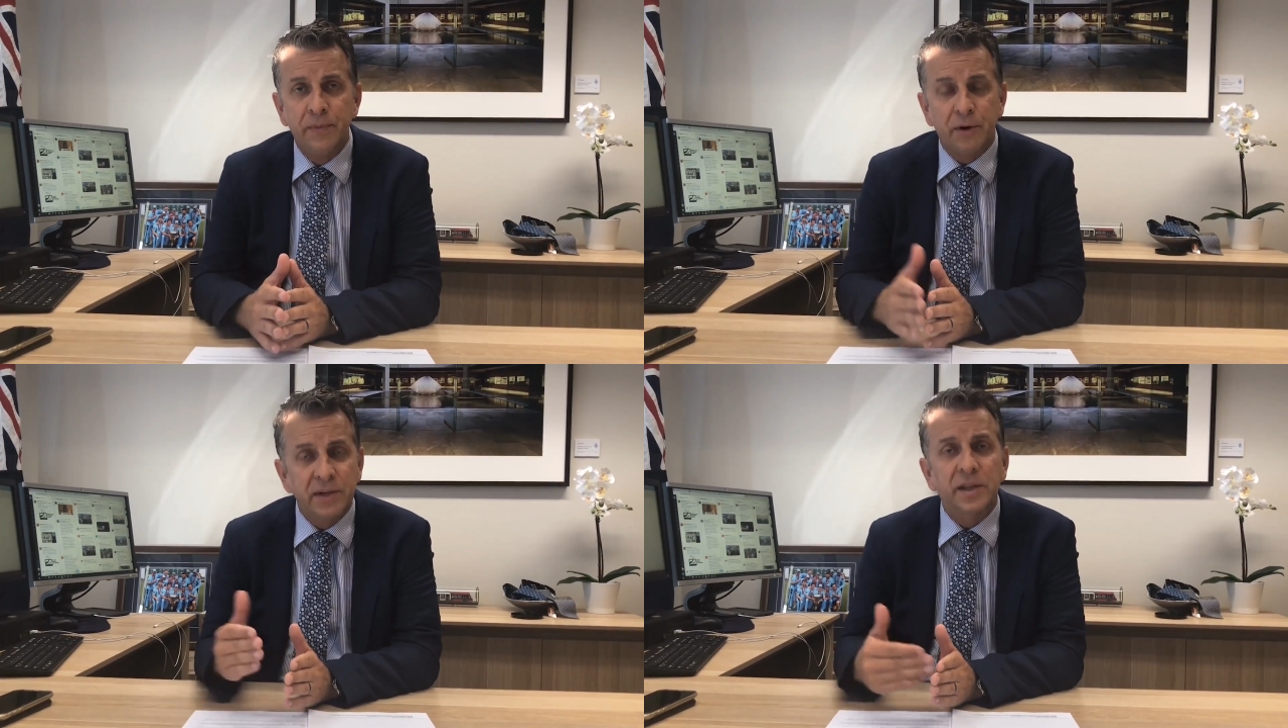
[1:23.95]

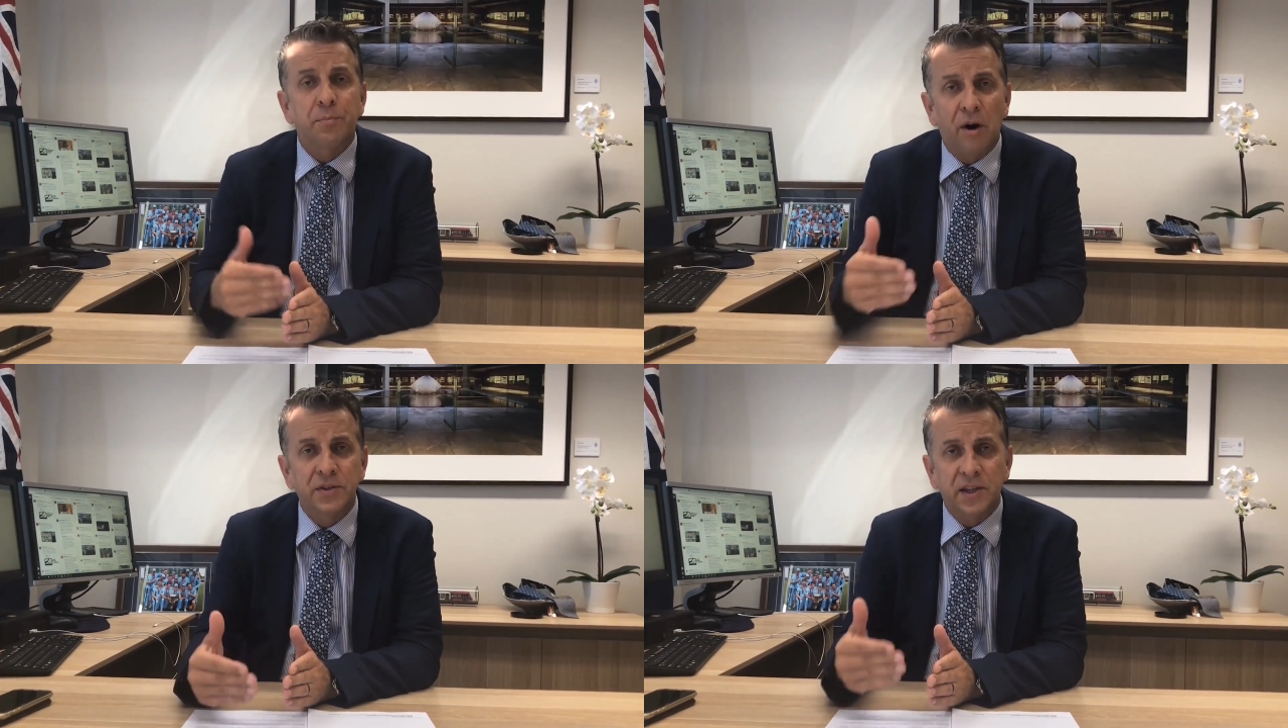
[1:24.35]
There is a
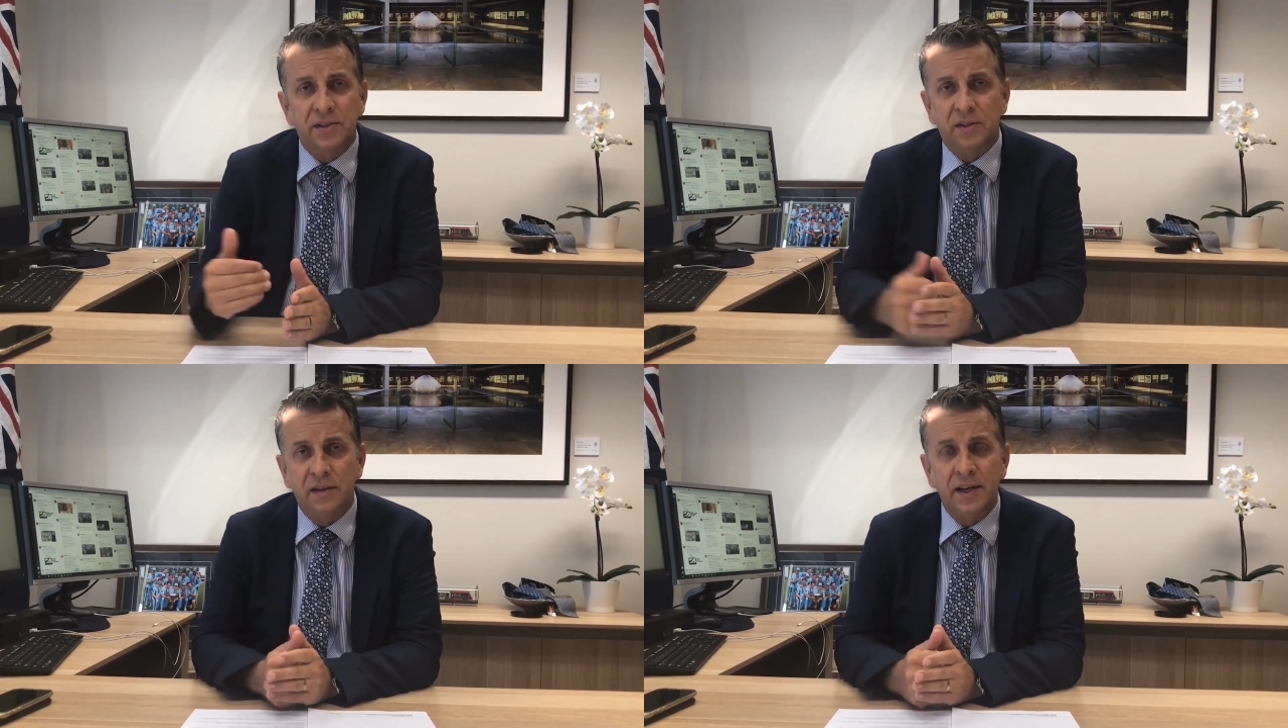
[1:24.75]

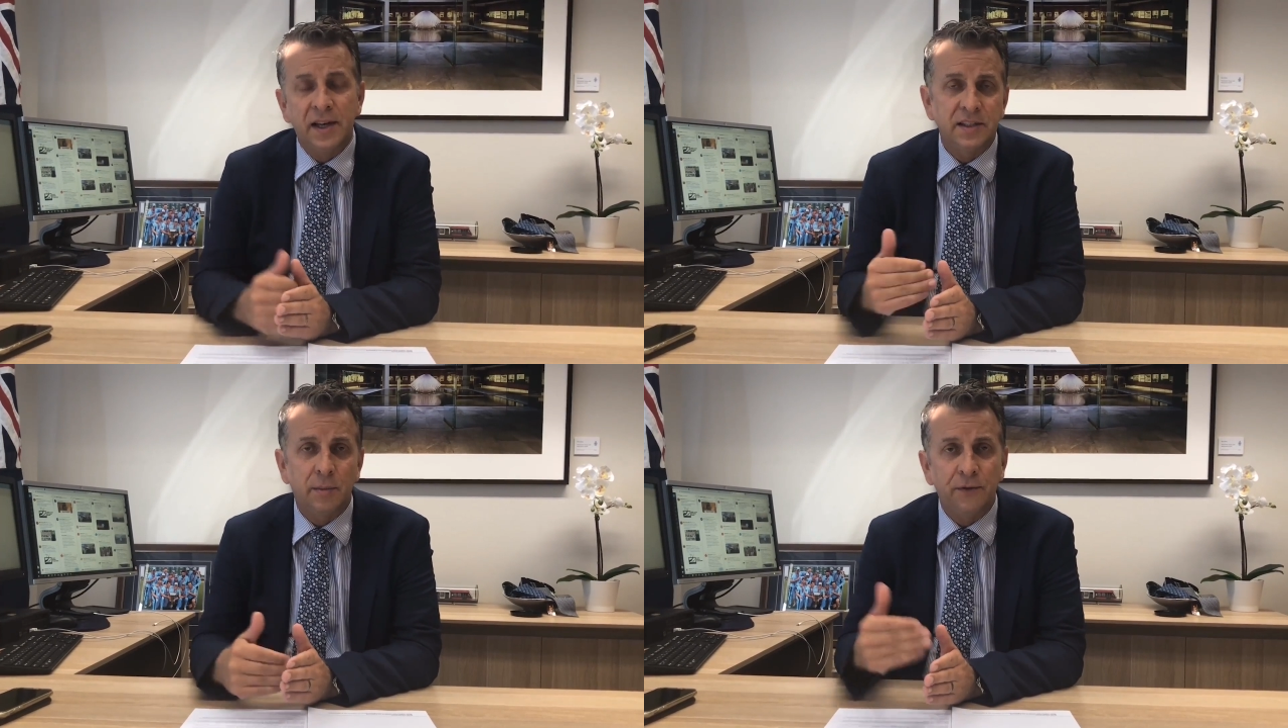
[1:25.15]
process. It
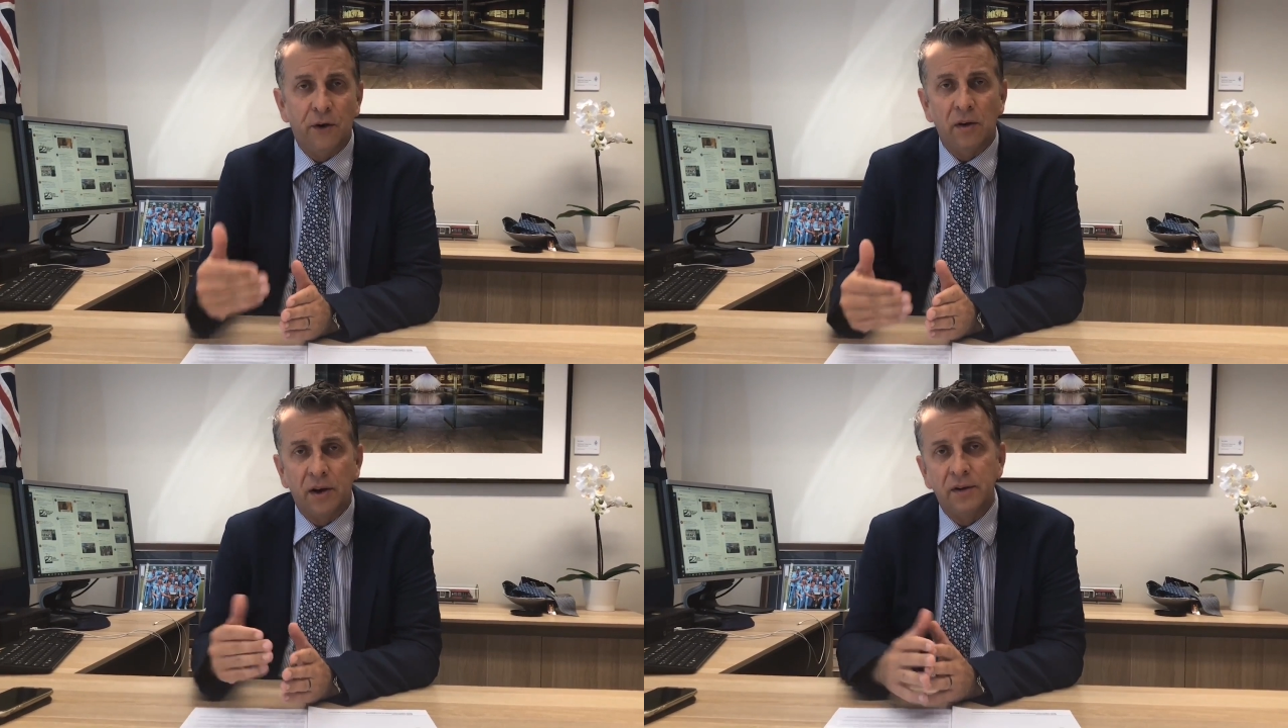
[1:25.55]
needs to be
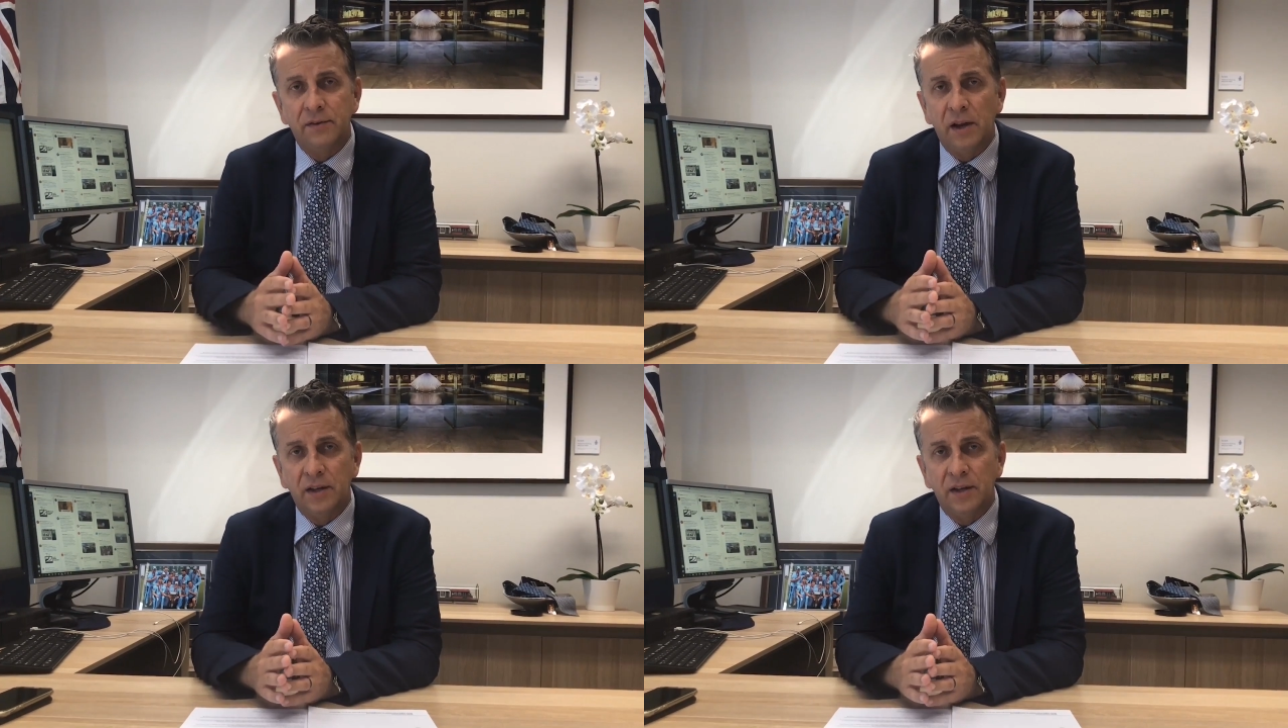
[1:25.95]
followed